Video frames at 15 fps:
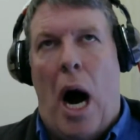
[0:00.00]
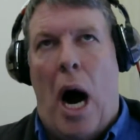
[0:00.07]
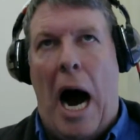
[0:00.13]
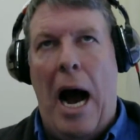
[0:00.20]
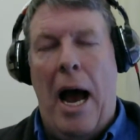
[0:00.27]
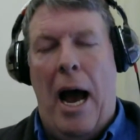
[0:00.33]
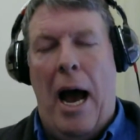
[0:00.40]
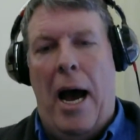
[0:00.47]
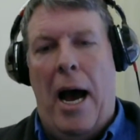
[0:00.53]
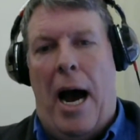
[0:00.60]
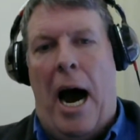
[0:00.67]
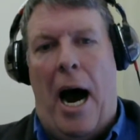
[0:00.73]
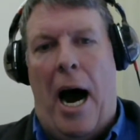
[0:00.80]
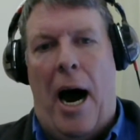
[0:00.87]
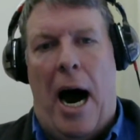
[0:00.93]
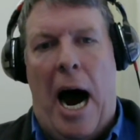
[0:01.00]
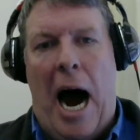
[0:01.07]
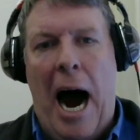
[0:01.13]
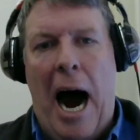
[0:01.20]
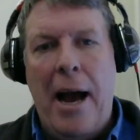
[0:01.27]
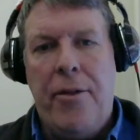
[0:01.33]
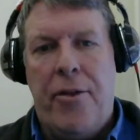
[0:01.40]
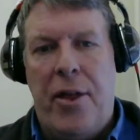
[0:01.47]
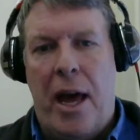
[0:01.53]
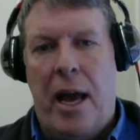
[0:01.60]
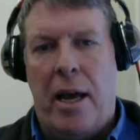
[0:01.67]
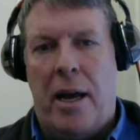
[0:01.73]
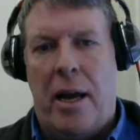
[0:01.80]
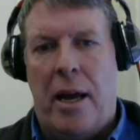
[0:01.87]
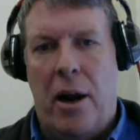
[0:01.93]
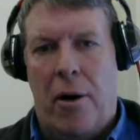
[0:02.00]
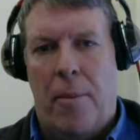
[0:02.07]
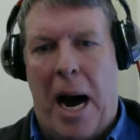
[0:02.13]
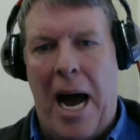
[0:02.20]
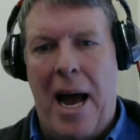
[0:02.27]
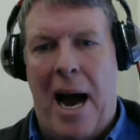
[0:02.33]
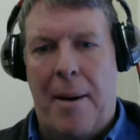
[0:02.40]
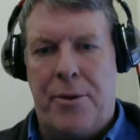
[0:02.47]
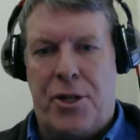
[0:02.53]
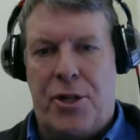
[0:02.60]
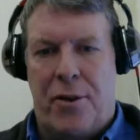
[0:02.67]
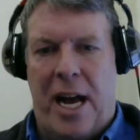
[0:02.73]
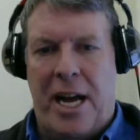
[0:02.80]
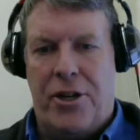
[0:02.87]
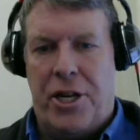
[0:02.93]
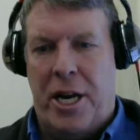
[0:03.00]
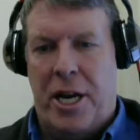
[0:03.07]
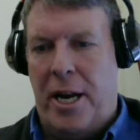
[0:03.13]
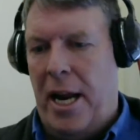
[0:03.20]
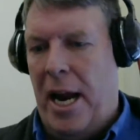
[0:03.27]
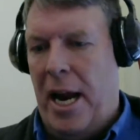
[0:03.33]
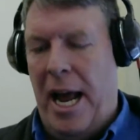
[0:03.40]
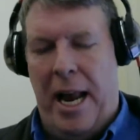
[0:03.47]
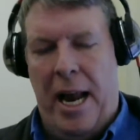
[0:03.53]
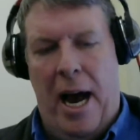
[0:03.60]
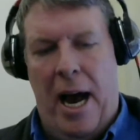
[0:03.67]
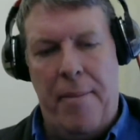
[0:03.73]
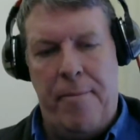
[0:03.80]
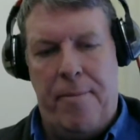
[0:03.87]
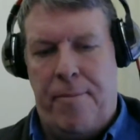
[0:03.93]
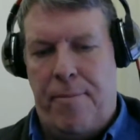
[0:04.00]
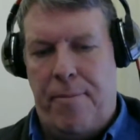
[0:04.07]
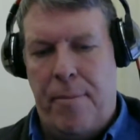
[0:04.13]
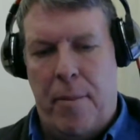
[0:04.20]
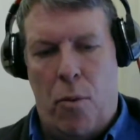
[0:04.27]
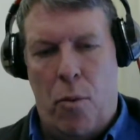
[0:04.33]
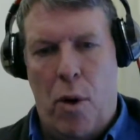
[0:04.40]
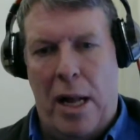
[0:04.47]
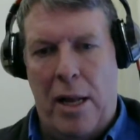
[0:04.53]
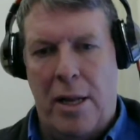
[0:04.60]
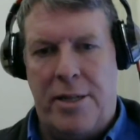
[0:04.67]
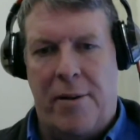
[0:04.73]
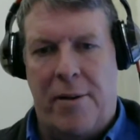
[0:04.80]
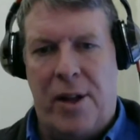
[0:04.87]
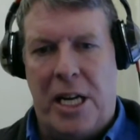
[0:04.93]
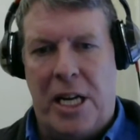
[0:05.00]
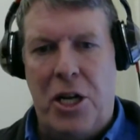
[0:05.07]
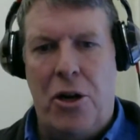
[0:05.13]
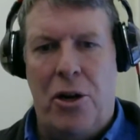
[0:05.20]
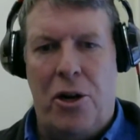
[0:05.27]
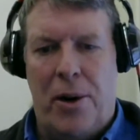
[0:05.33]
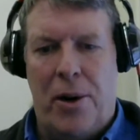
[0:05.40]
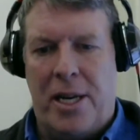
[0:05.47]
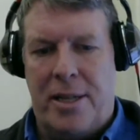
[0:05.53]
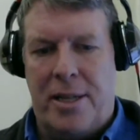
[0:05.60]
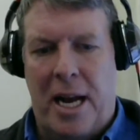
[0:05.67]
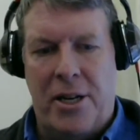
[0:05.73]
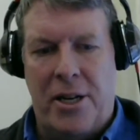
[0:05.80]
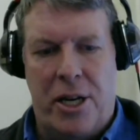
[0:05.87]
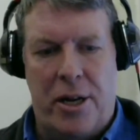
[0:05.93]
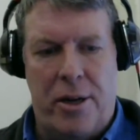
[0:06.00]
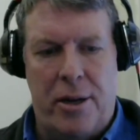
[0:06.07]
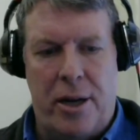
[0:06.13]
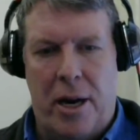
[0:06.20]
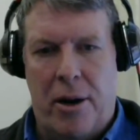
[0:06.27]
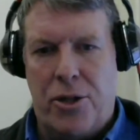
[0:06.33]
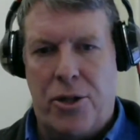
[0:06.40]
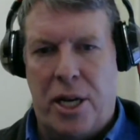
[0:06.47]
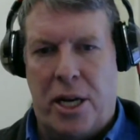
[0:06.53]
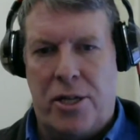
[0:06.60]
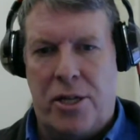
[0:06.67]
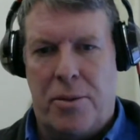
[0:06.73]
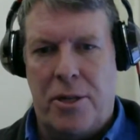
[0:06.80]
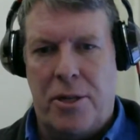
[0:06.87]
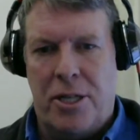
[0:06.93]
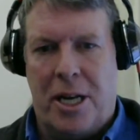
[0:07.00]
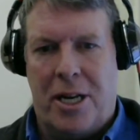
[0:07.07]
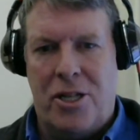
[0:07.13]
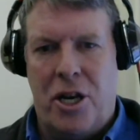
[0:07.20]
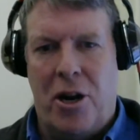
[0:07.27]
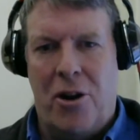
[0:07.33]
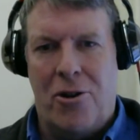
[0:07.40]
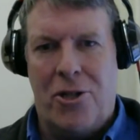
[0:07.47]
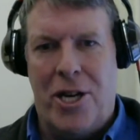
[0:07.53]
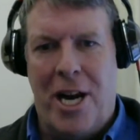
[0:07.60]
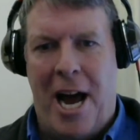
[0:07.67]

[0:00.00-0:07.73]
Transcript: I think, my observation, and I'm relatively new to Extension, 6 years